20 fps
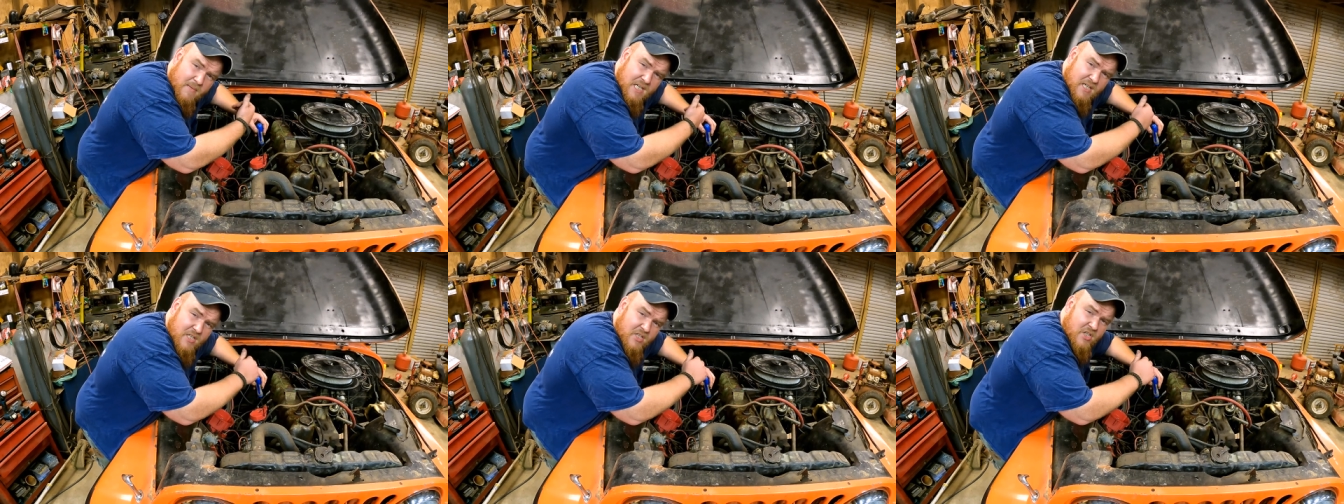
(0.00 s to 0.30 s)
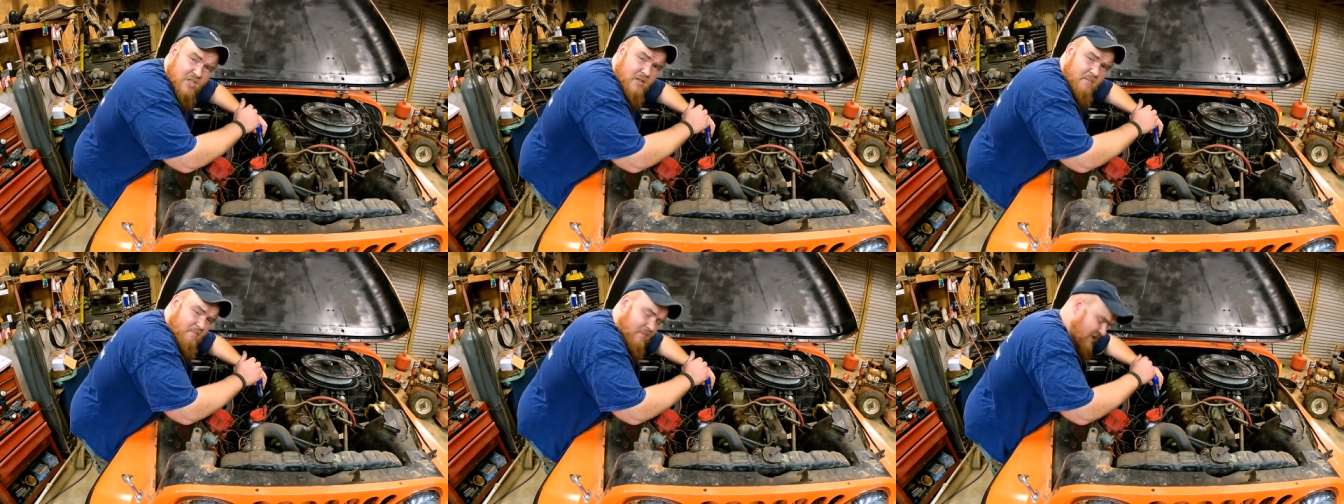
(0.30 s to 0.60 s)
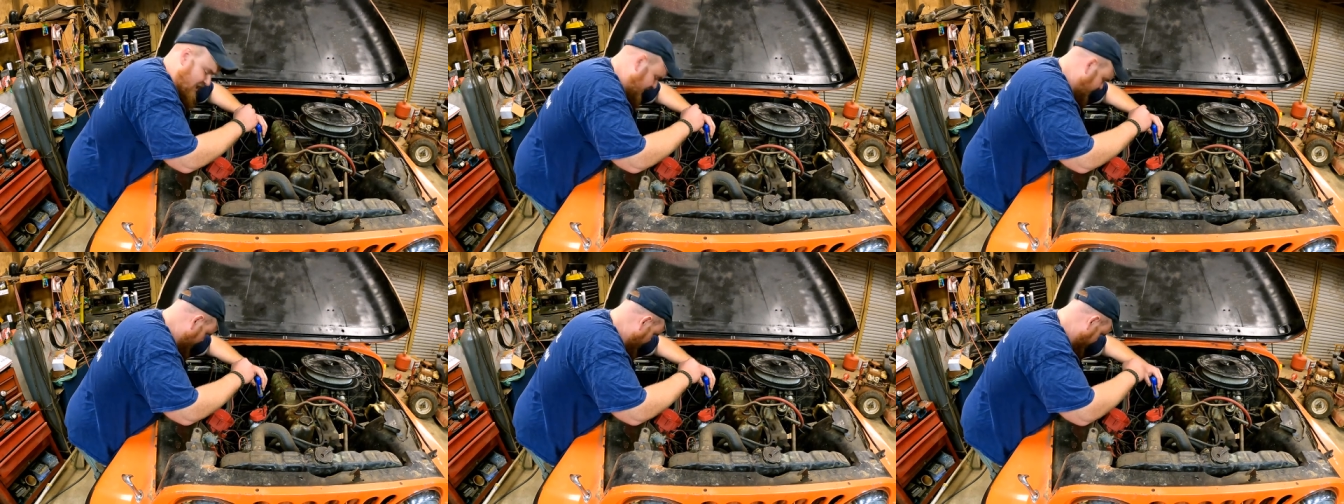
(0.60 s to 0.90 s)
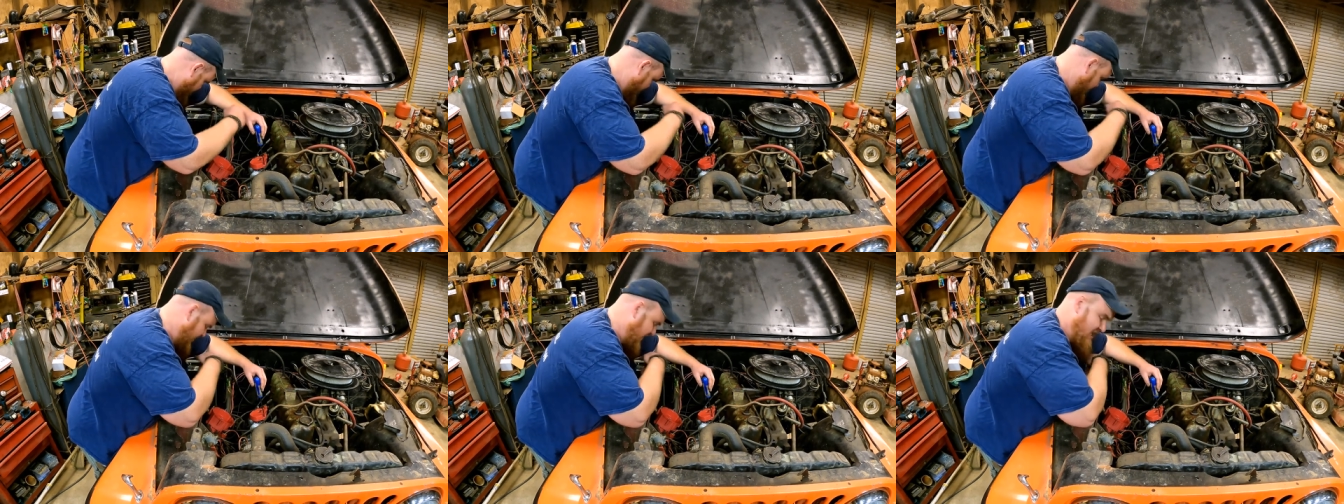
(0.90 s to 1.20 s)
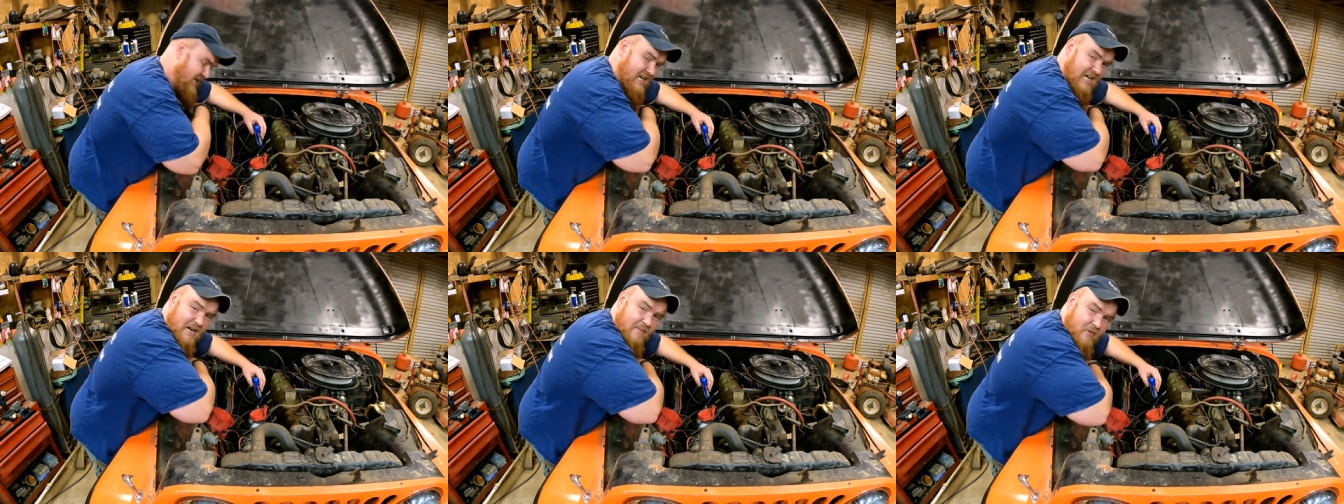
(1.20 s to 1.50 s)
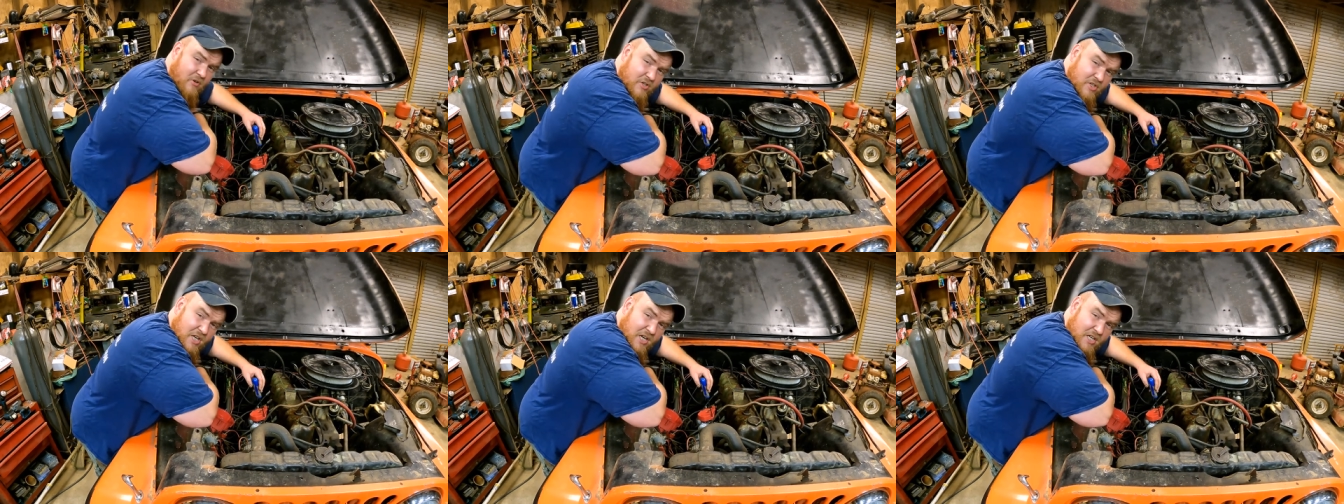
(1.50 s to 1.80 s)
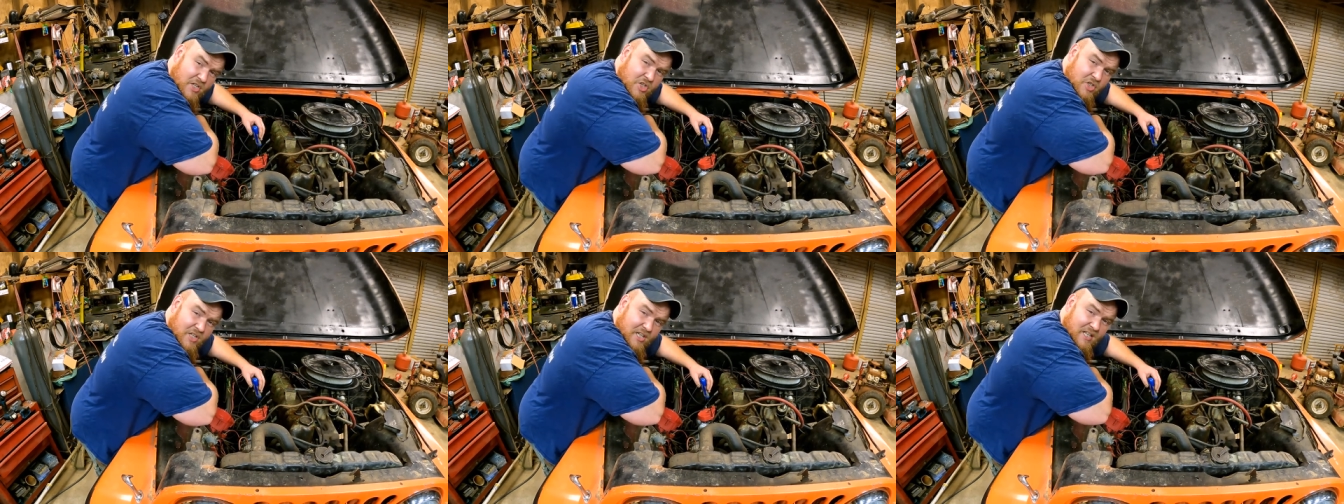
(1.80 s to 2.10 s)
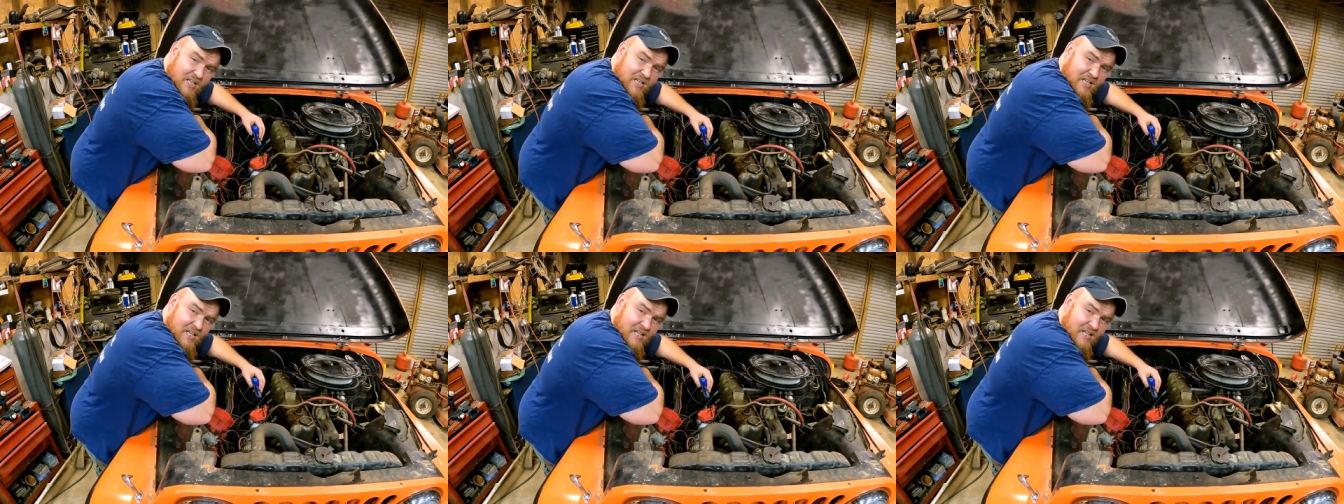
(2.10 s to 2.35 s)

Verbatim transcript: me, somebody, before I ever touched it,